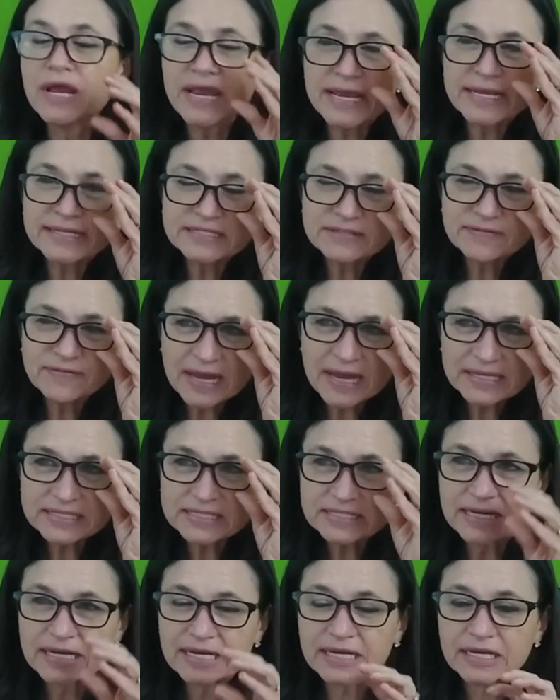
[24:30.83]
It's
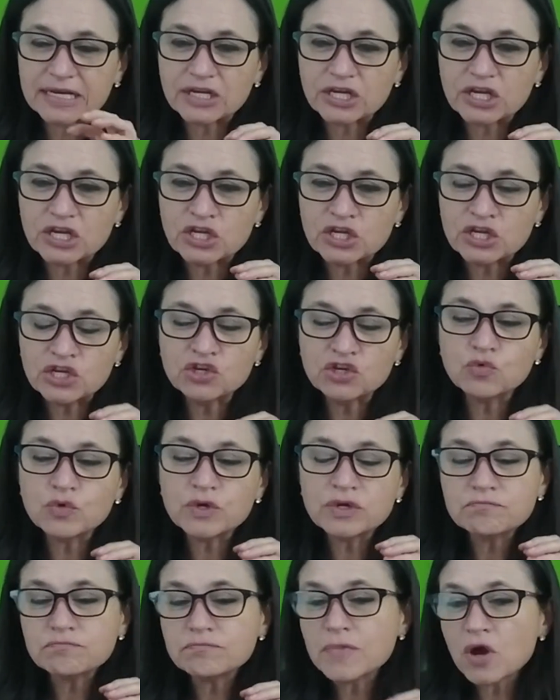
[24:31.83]
fascinating. You
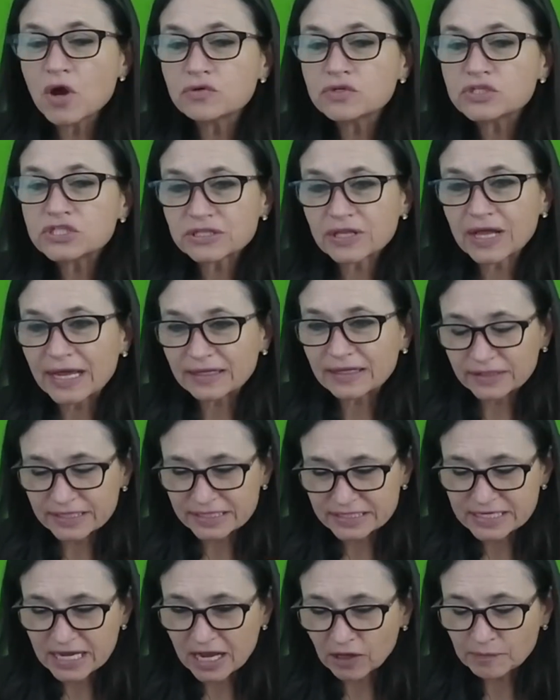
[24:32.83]
would most
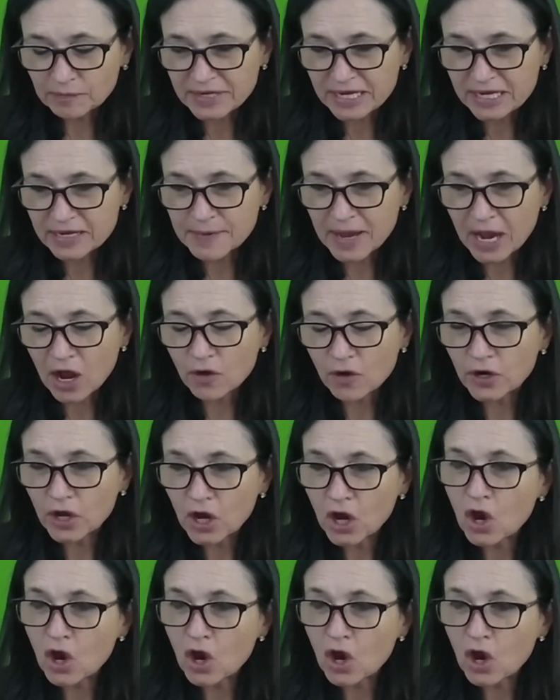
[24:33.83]
likely tell me about,